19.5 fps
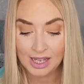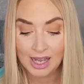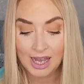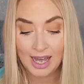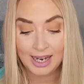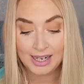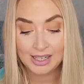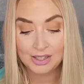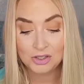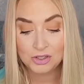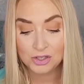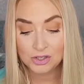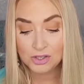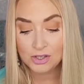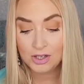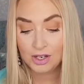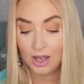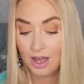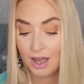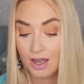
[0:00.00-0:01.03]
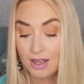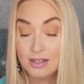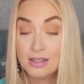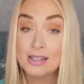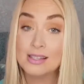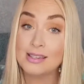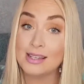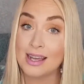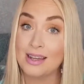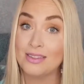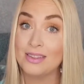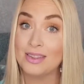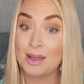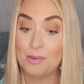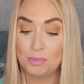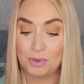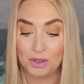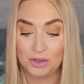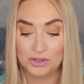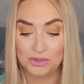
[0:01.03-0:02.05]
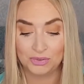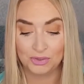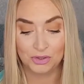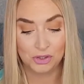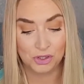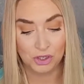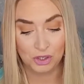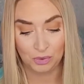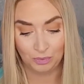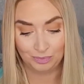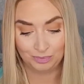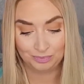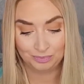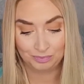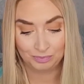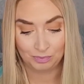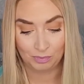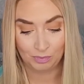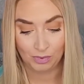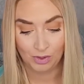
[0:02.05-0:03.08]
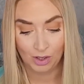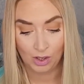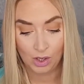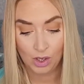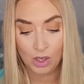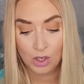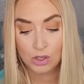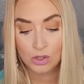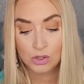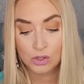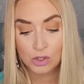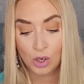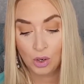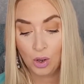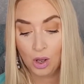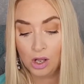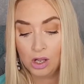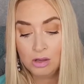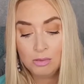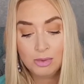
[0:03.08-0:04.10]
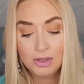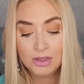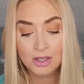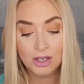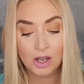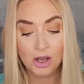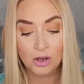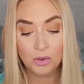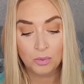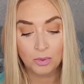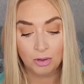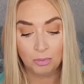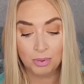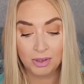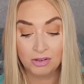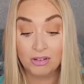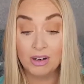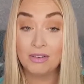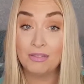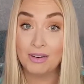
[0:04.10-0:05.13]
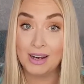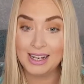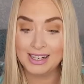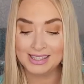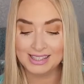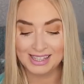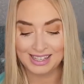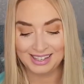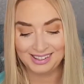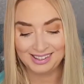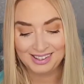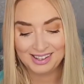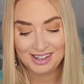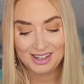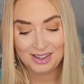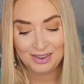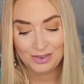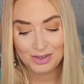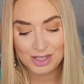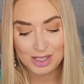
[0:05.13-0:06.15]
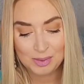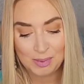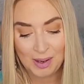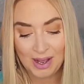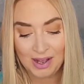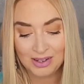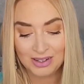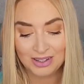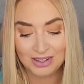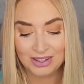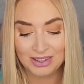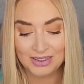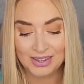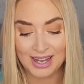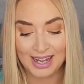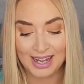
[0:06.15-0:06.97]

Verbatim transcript: And it doesn't hurt to say that they're beautiful too. So all month long we'll be reflecting the sparkle that